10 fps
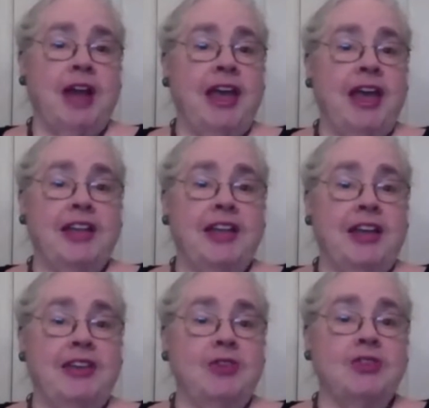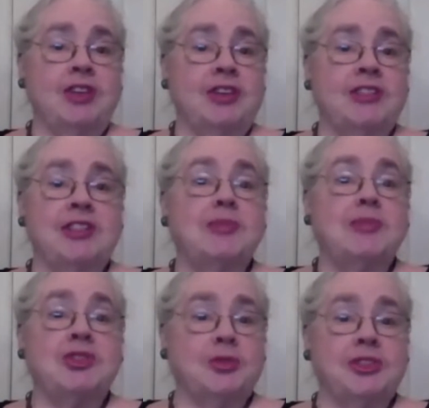I had to use a step
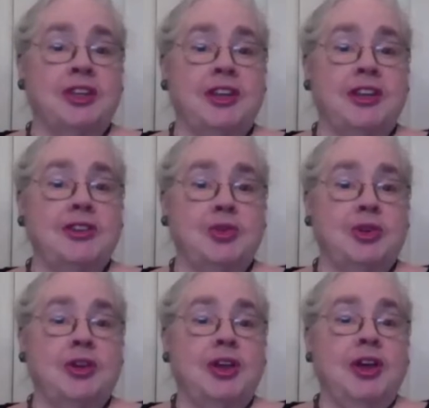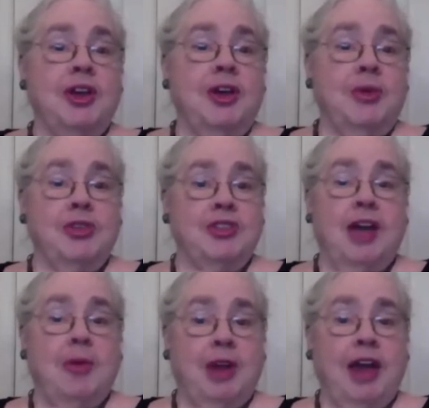stool to get into it, which is
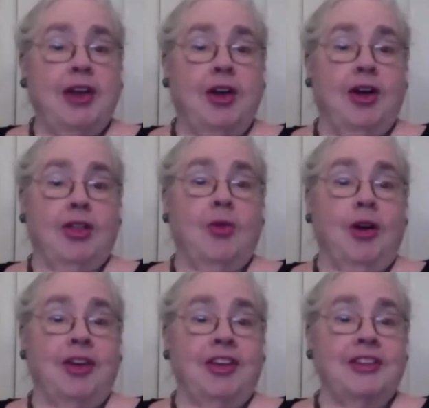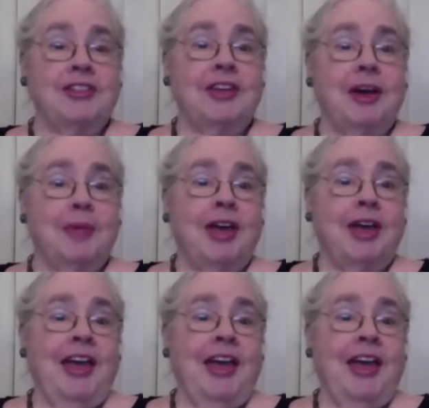not what I call a walk-in tub.